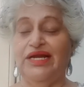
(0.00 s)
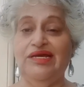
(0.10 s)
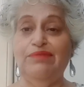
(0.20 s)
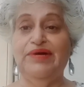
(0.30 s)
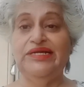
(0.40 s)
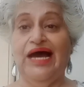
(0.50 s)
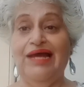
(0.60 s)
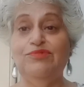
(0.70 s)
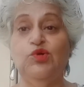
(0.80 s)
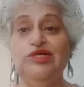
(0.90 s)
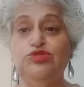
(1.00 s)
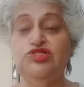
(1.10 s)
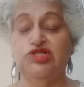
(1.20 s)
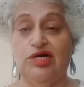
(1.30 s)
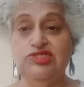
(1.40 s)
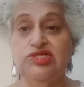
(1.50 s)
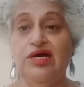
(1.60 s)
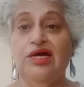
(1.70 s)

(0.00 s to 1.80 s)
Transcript: money, but I'm going to church.